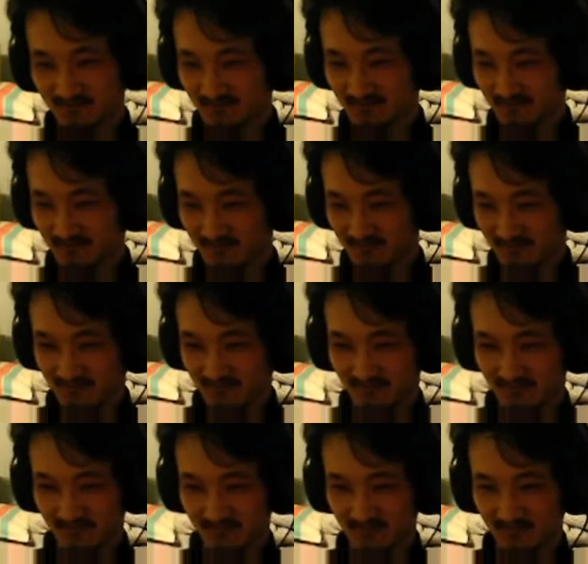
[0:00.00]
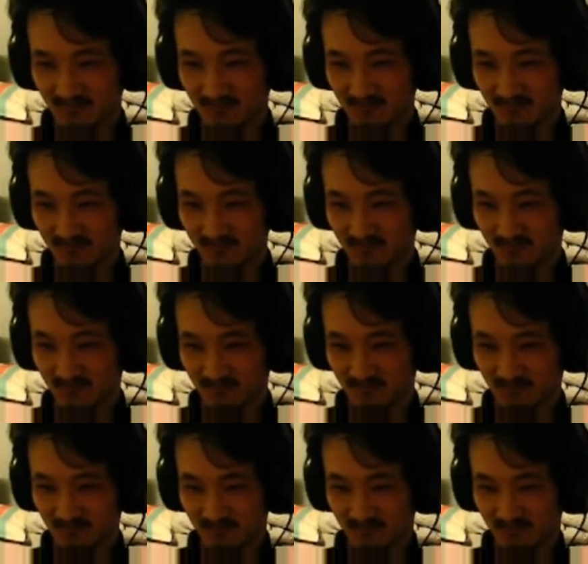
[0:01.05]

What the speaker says: (silence)